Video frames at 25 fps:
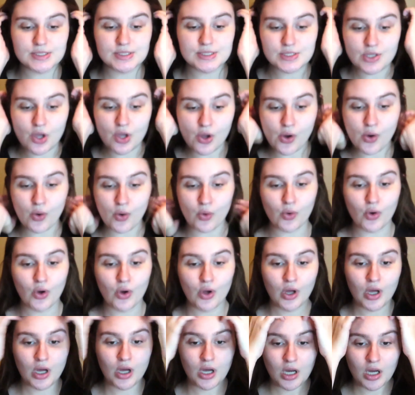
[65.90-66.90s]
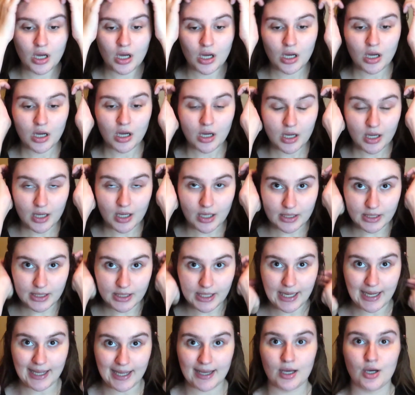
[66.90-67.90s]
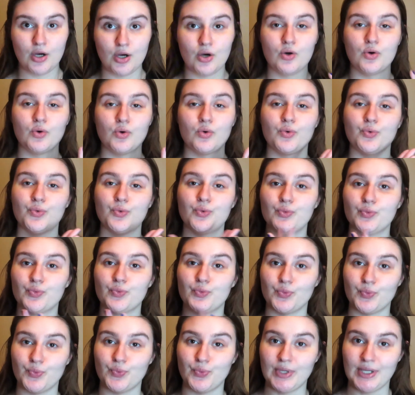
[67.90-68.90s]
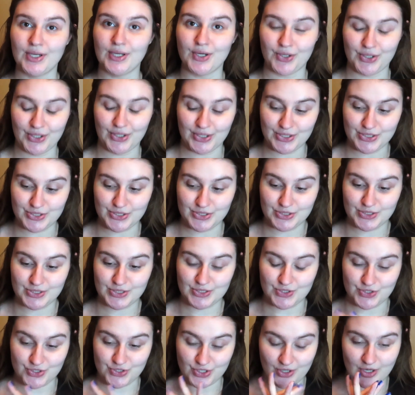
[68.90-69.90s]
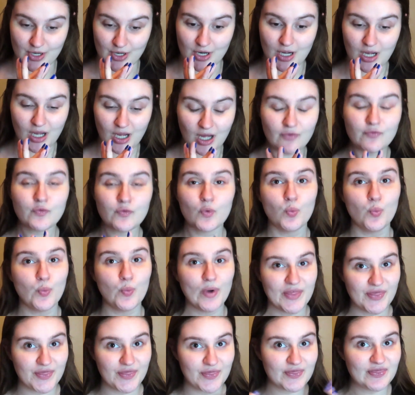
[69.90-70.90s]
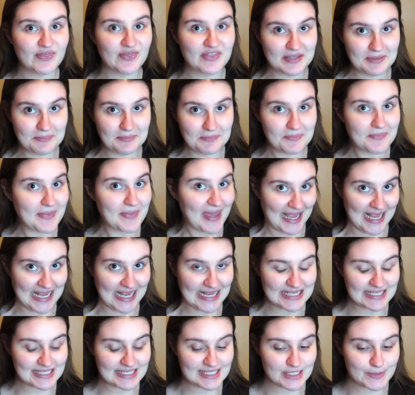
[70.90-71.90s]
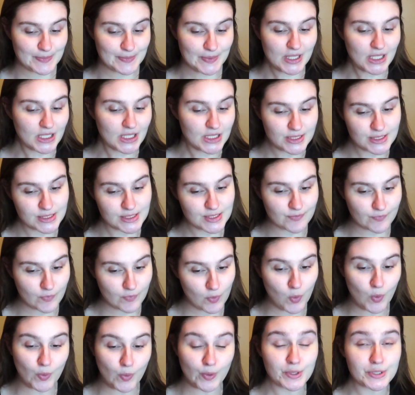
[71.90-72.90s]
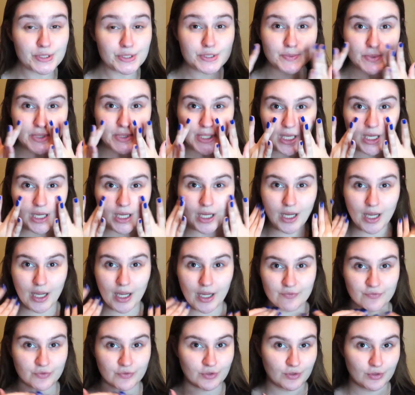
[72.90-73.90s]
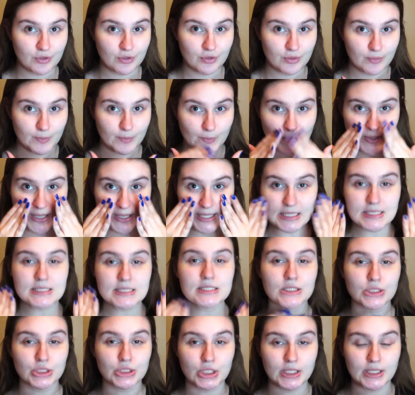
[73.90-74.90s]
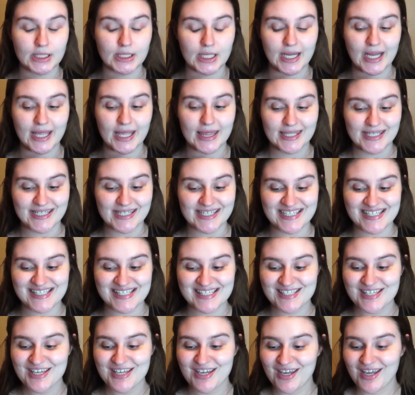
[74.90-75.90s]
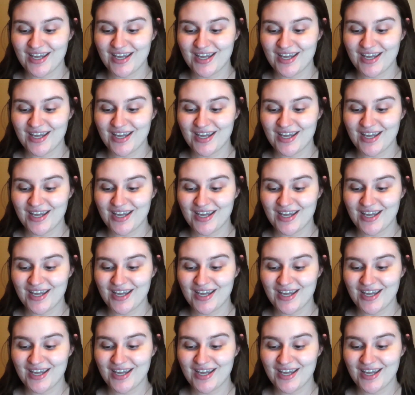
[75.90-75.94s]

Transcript: So now we are gonna start off with the base because of course we can't have our base looking like this.